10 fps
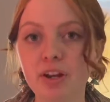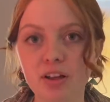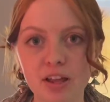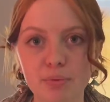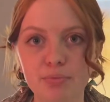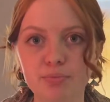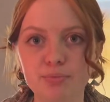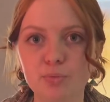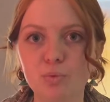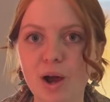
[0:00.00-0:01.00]
all up,
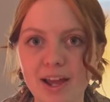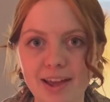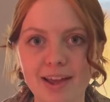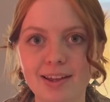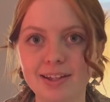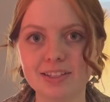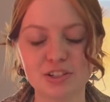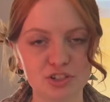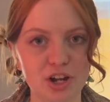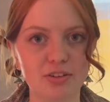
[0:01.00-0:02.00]
YA is a
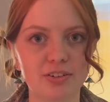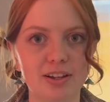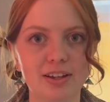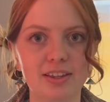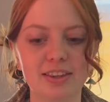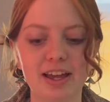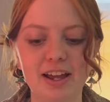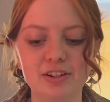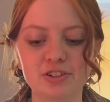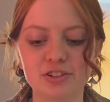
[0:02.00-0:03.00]
genre
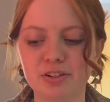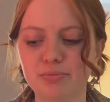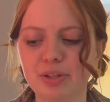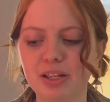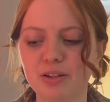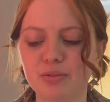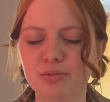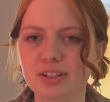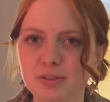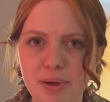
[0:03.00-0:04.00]
that should be
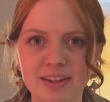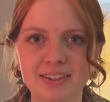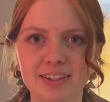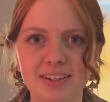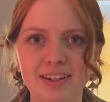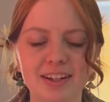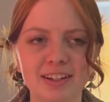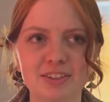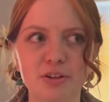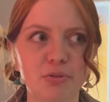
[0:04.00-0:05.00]
respected in
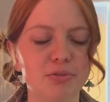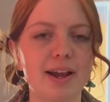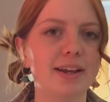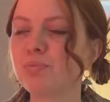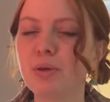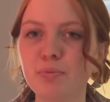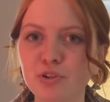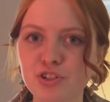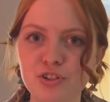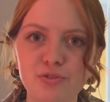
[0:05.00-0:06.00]
its own right. People
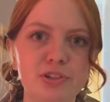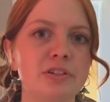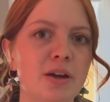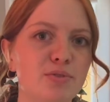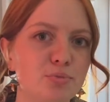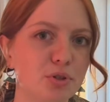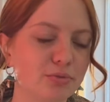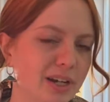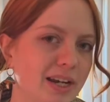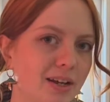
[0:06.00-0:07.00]
should feel comfortable
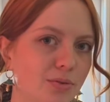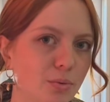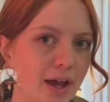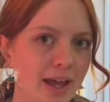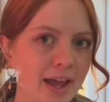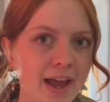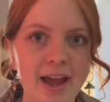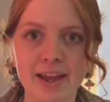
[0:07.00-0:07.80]
reading YA at